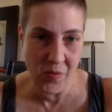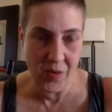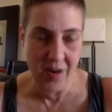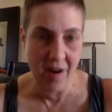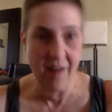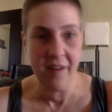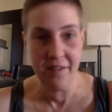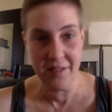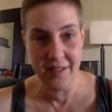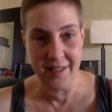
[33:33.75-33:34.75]
would not
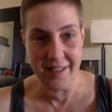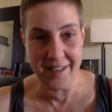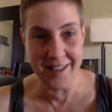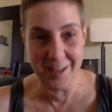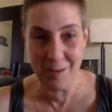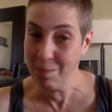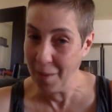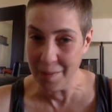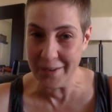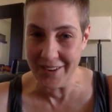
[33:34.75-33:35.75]
have realized that this was
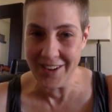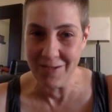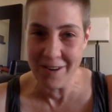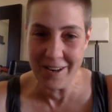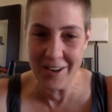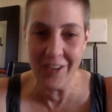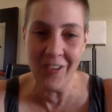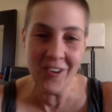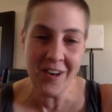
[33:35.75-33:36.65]
probably not the way to go.